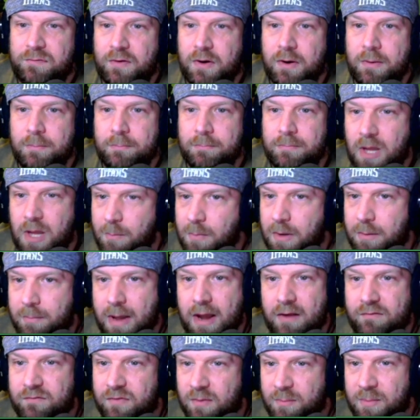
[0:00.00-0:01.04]
from coming
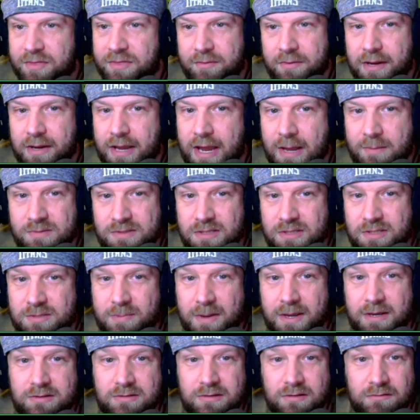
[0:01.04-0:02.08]
back from a three game
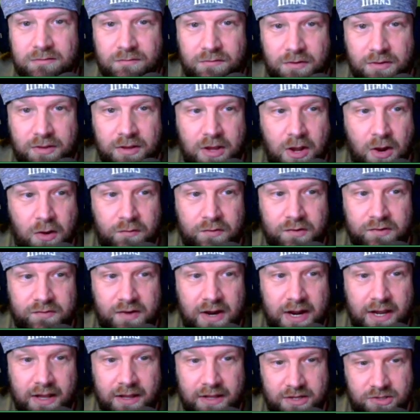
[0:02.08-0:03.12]
suspension for the covid
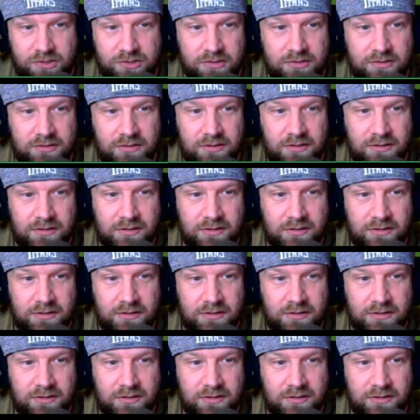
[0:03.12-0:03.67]
violation